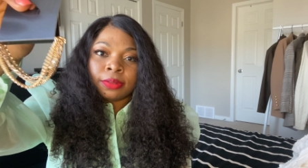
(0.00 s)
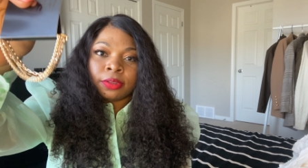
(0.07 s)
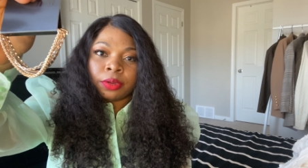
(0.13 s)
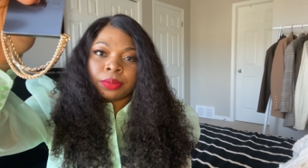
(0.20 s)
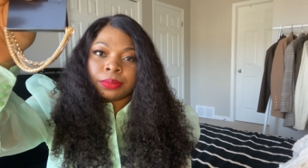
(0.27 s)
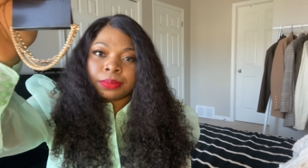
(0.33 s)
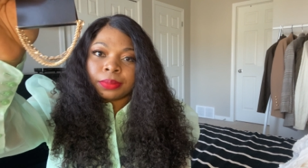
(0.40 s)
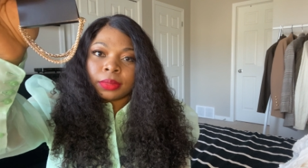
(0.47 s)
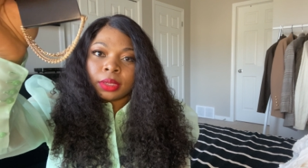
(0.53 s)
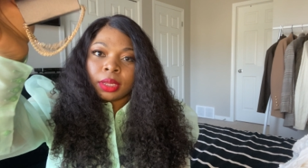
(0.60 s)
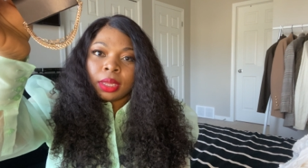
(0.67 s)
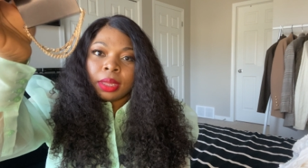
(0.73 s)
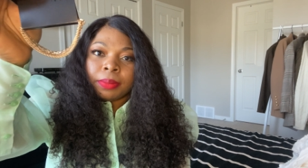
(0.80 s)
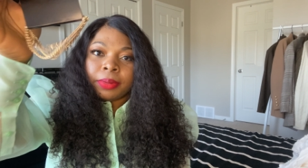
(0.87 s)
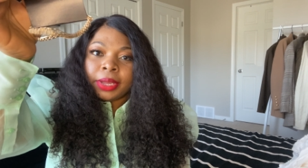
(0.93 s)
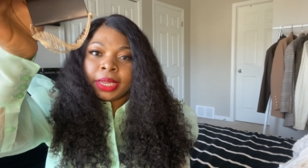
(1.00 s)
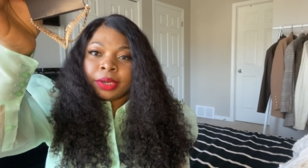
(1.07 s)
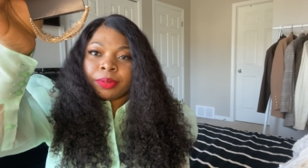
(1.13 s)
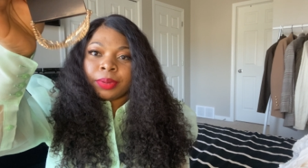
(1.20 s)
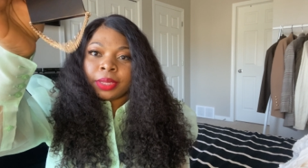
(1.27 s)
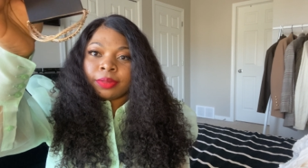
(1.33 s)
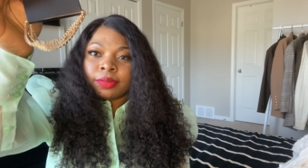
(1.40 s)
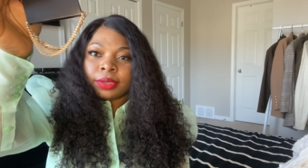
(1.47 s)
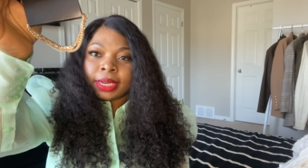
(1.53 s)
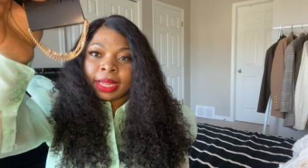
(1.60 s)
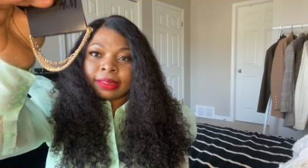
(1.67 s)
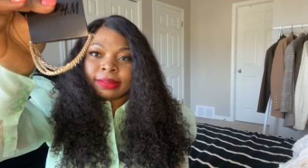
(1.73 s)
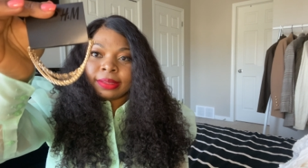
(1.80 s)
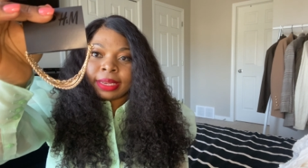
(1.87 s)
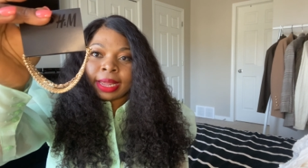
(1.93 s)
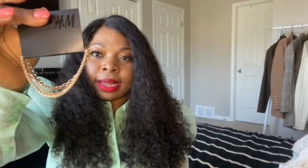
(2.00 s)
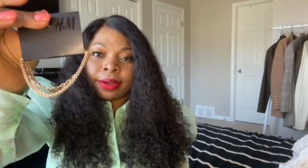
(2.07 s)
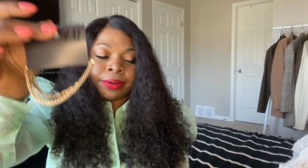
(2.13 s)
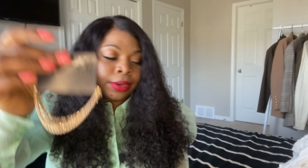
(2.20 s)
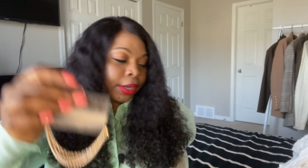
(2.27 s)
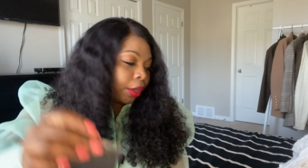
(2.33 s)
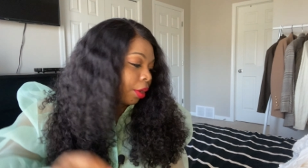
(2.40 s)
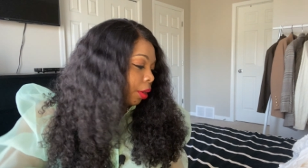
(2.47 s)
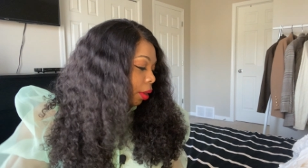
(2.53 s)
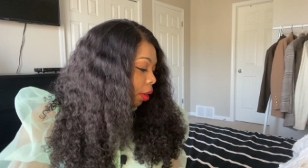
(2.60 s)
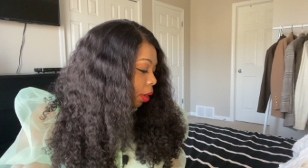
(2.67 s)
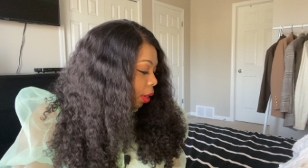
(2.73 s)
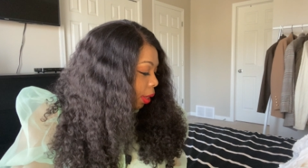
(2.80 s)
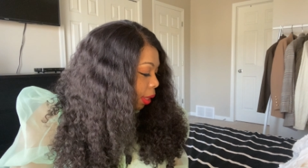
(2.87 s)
So, but anyway, so that's that on here.